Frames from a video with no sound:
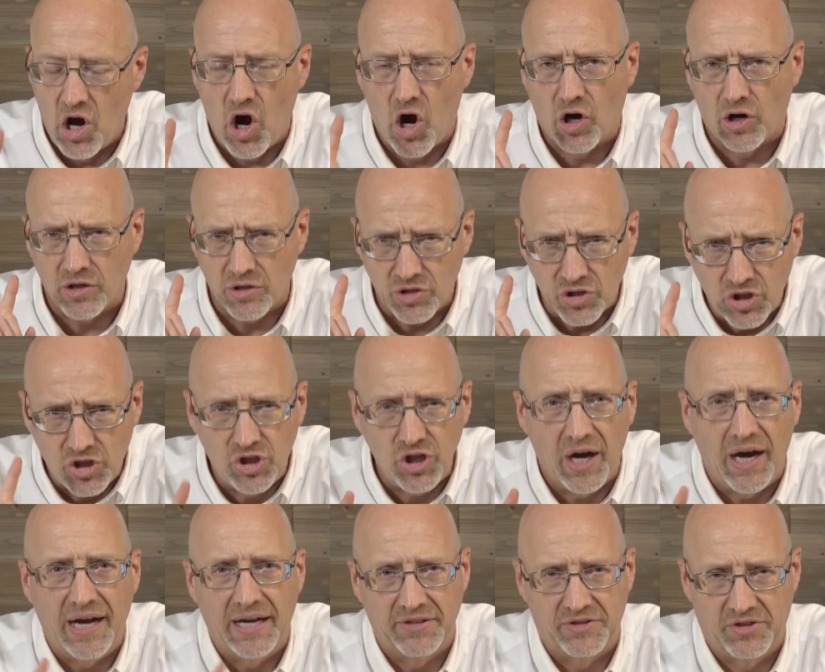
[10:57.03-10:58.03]
are
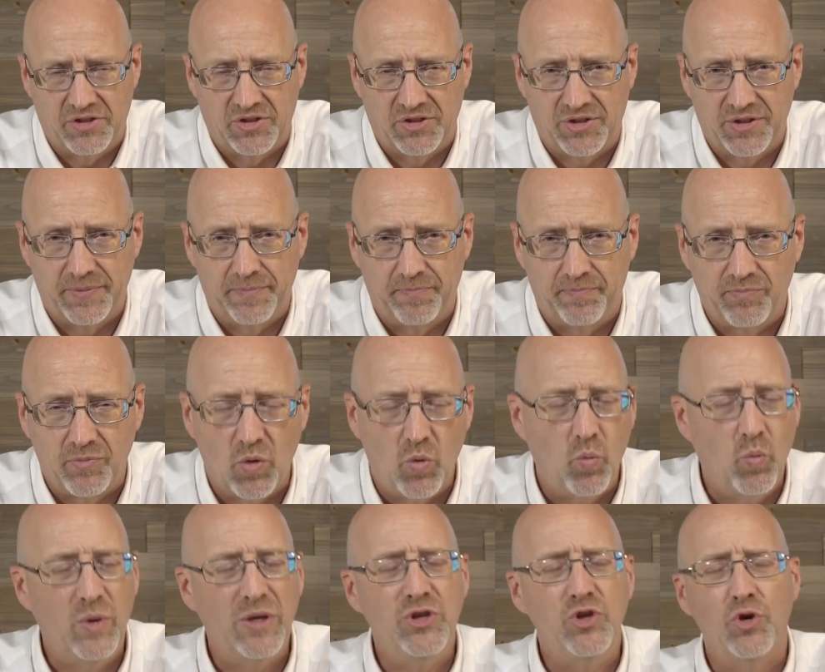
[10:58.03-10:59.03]
just.
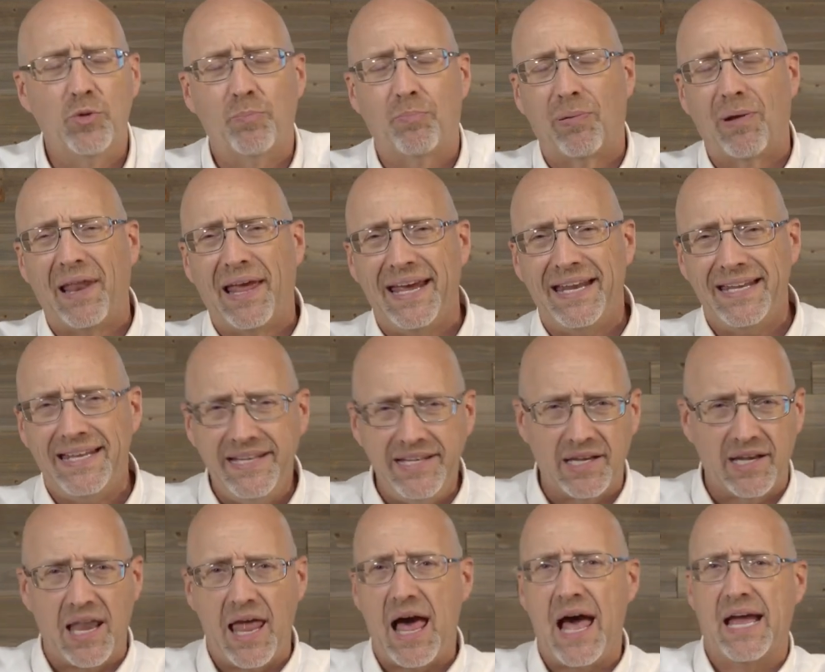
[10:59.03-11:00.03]
When you're planning
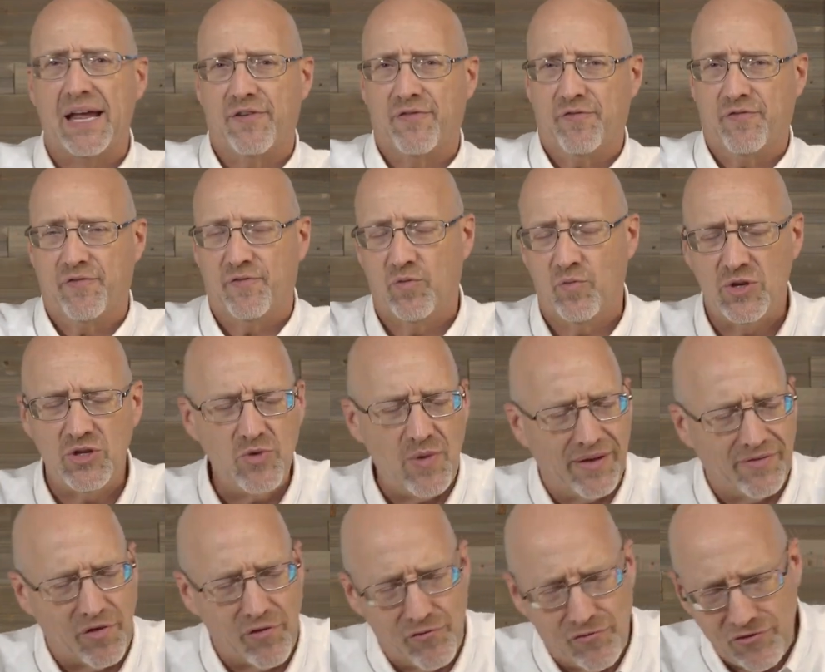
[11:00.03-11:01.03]
life, when you
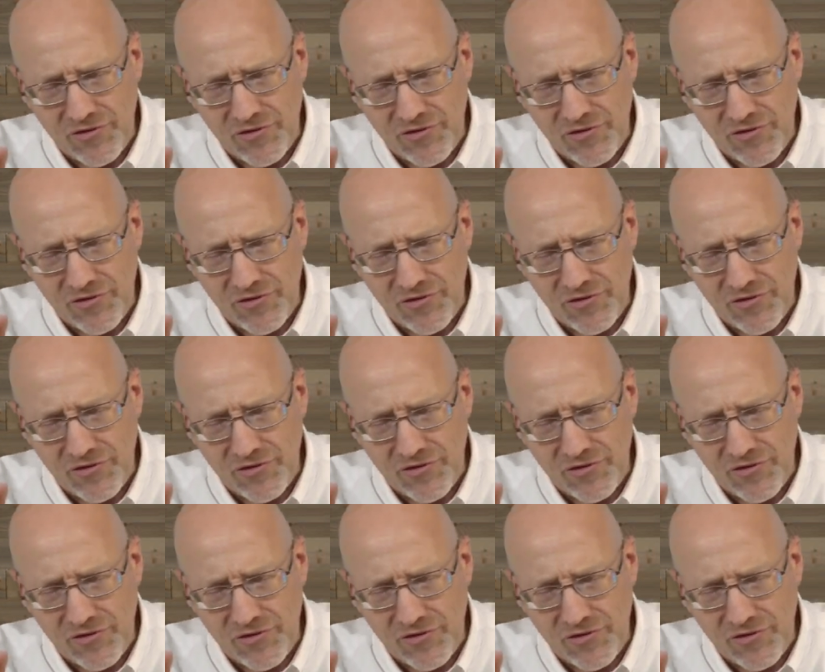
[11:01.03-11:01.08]
have a